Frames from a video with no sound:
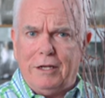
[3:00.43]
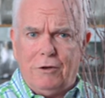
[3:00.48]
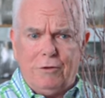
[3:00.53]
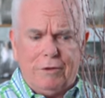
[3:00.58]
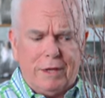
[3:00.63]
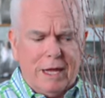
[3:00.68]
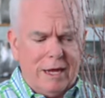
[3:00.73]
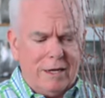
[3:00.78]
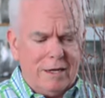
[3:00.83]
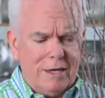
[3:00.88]
you
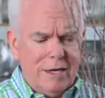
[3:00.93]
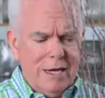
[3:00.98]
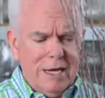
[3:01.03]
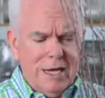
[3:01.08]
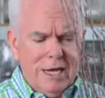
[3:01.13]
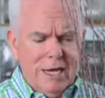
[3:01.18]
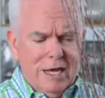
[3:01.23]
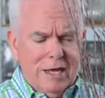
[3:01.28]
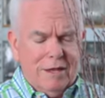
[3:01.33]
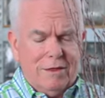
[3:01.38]
that
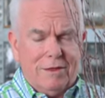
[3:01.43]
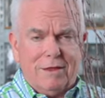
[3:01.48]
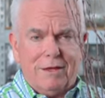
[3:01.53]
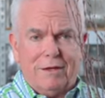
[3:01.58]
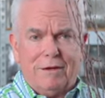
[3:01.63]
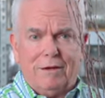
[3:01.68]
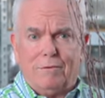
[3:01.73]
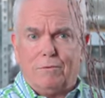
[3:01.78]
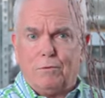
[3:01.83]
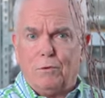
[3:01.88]

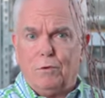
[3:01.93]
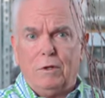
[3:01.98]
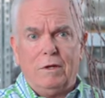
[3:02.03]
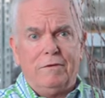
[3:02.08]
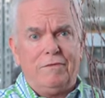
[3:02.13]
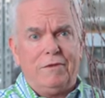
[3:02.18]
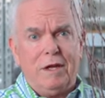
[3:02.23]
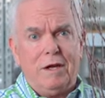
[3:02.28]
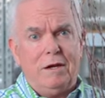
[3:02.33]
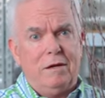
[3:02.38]
the rule
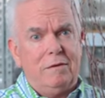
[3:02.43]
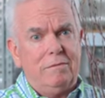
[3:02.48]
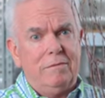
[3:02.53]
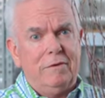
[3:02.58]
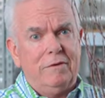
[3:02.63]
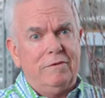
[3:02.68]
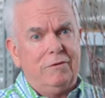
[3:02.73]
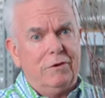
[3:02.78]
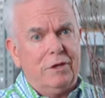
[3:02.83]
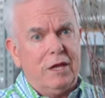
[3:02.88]
of
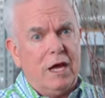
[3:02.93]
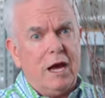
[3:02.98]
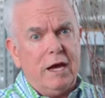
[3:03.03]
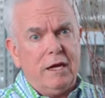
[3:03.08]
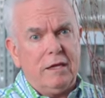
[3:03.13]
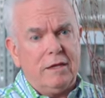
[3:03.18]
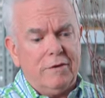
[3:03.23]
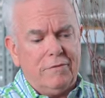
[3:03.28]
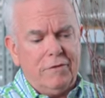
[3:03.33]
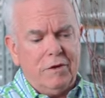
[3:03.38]
thumb for the
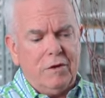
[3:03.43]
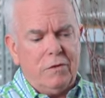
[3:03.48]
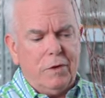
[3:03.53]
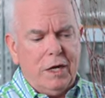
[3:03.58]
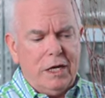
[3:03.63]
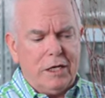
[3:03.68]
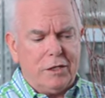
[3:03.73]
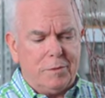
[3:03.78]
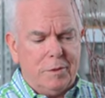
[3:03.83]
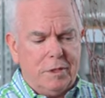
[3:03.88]
height of an
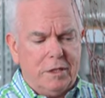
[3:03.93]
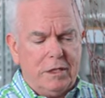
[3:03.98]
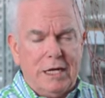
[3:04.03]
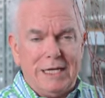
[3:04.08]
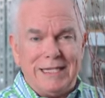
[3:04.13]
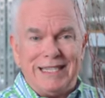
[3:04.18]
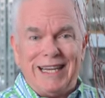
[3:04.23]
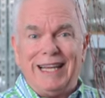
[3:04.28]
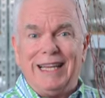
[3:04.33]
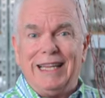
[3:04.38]
arrangement
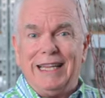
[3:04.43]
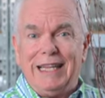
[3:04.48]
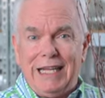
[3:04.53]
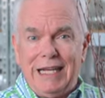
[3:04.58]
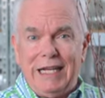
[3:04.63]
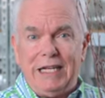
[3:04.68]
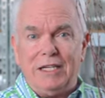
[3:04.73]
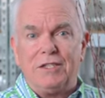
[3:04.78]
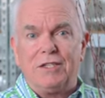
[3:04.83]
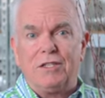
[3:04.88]
is at
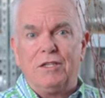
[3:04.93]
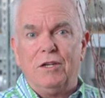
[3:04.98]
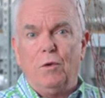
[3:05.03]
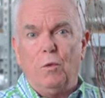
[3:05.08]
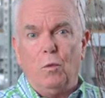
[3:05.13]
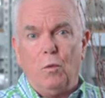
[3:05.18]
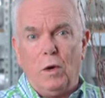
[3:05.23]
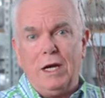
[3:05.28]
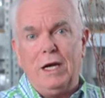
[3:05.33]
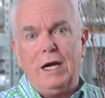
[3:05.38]
least
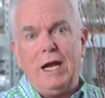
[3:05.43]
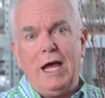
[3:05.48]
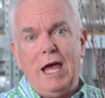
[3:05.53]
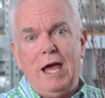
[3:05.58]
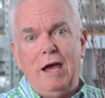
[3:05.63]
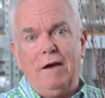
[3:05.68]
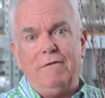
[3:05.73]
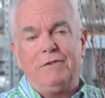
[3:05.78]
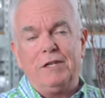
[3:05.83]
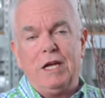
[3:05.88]
one and a
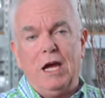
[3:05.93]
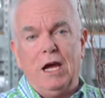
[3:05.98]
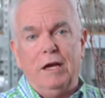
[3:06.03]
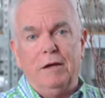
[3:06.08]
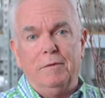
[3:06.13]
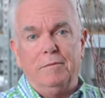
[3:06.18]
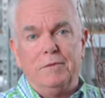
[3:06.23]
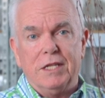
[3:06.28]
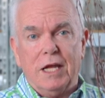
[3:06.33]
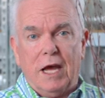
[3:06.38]
half
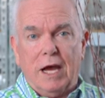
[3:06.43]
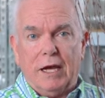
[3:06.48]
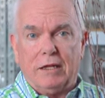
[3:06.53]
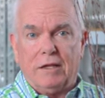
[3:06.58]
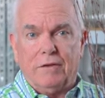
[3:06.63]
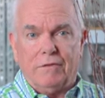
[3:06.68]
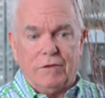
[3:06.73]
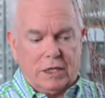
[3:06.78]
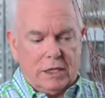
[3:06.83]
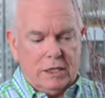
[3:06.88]
times the height
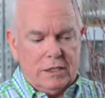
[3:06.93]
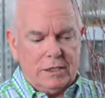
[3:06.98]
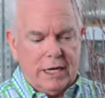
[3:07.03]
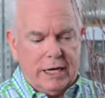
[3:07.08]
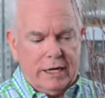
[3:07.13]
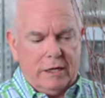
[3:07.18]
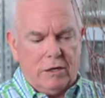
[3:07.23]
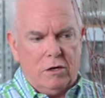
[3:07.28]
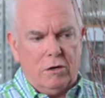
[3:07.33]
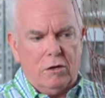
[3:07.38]
of the
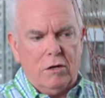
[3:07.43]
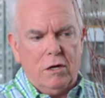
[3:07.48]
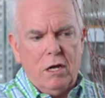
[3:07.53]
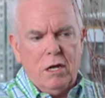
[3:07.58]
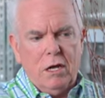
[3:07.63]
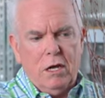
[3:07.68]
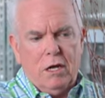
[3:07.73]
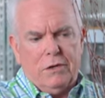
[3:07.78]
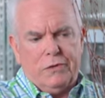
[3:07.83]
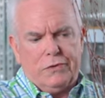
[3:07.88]
container.
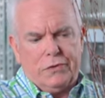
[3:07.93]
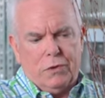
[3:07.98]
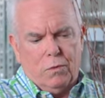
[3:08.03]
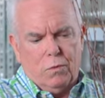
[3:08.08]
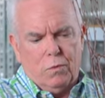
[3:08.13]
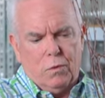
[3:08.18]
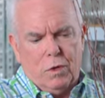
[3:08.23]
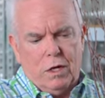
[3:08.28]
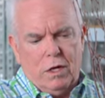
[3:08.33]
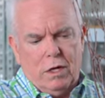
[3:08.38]
So
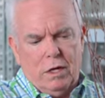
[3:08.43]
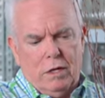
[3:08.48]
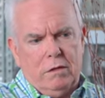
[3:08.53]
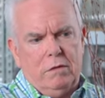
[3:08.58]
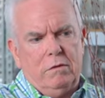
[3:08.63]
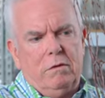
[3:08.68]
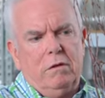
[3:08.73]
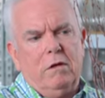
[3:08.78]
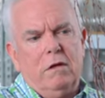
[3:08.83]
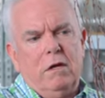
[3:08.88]

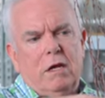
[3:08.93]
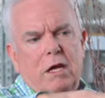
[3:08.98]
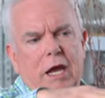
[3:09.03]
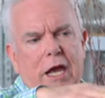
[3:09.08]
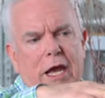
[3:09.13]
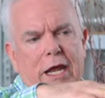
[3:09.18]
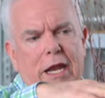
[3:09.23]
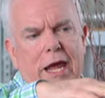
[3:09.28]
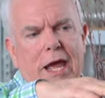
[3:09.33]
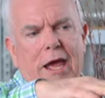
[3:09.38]
one
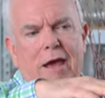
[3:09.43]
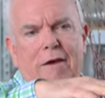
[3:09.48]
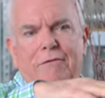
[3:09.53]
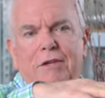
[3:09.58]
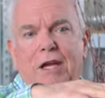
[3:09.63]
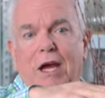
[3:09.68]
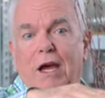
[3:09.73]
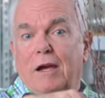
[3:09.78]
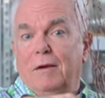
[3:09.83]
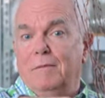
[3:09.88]
and a half
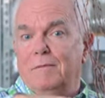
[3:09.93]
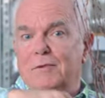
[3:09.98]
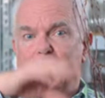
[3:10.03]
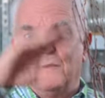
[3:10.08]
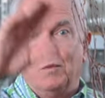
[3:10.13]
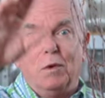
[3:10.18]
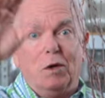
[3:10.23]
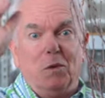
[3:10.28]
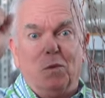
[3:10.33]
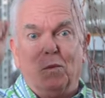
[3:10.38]
times,
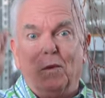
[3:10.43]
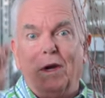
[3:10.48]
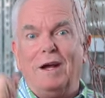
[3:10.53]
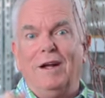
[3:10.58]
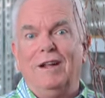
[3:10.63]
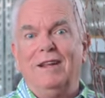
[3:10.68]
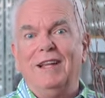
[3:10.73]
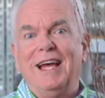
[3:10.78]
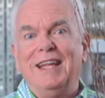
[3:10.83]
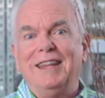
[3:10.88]
we're
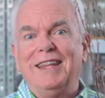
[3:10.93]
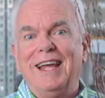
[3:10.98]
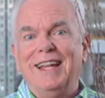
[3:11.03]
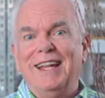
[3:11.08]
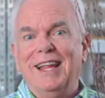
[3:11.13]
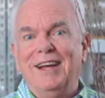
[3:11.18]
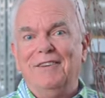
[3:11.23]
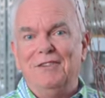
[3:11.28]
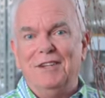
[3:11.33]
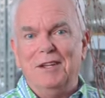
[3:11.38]
well at that
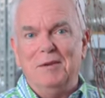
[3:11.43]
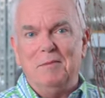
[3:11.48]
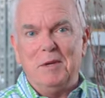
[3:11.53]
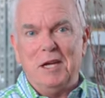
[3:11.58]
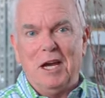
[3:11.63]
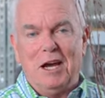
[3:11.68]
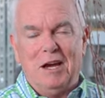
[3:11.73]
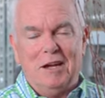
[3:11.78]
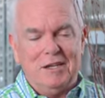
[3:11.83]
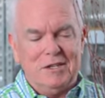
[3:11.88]
level and
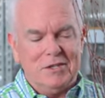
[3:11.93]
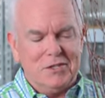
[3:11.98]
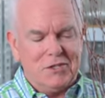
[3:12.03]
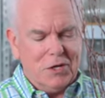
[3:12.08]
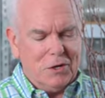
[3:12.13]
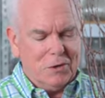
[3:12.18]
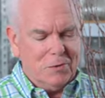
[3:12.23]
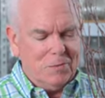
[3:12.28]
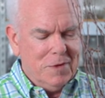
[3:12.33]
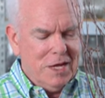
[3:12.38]
beyond.
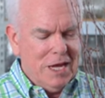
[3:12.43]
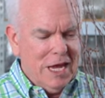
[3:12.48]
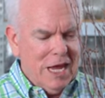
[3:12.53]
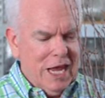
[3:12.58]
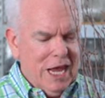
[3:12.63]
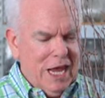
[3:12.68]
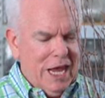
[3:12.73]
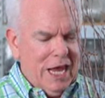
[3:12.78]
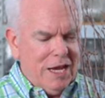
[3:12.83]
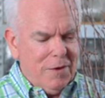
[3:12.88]
So
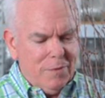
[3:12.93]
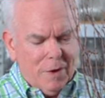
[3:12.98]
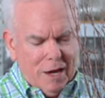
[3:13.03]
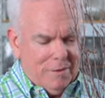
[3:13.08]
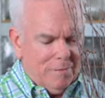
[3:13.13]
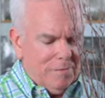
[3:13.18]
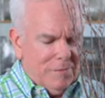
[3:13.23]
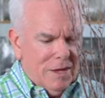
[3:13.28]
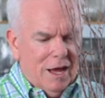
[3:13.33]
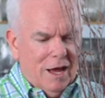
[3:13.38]
anyway,
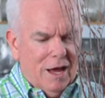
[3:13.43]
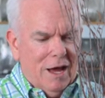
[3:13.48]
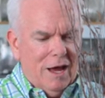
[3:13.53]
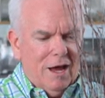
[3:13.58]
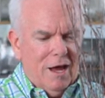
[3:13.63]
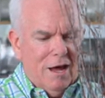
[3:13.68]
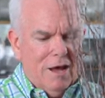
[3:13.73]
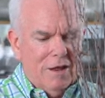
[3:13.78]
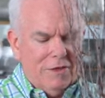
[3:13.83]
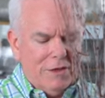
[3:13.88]

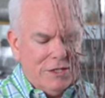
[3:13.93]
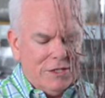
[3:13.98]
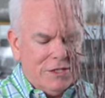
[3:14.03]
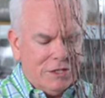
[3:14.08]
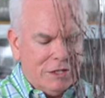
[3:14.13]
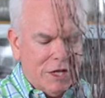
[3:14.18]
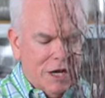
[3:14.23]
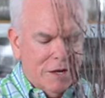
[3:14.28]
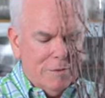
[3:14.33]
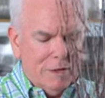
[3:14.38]
uh, this is
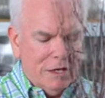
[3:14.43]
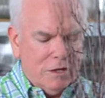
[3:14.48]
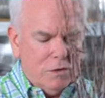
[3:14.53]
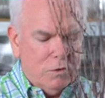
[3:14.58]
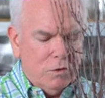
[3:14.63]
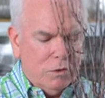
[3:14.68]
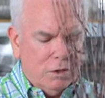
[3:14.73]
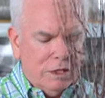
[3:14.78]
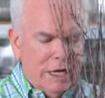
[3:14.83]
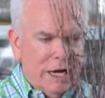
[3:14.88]
going to be
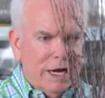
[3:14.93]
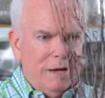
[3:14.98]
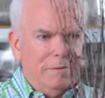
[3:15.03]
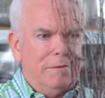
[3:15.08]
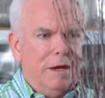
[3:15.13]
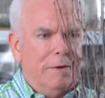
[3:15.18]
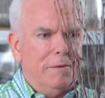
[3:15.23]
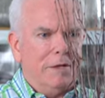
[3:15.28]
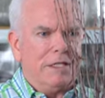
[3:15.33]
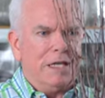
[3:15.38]
cool and I'm,
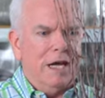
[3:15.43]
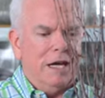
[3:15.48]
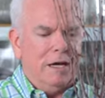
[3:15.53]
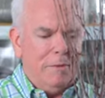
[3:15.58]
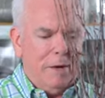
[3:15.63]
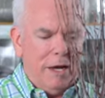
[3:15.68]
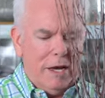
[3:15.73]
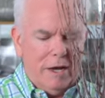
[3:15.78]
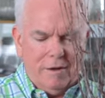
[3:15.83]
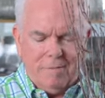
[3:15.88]
I'm excited
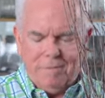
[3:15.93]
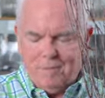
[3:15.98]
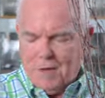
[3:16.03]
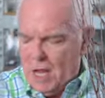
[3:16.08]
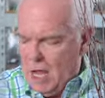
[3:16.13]
about it.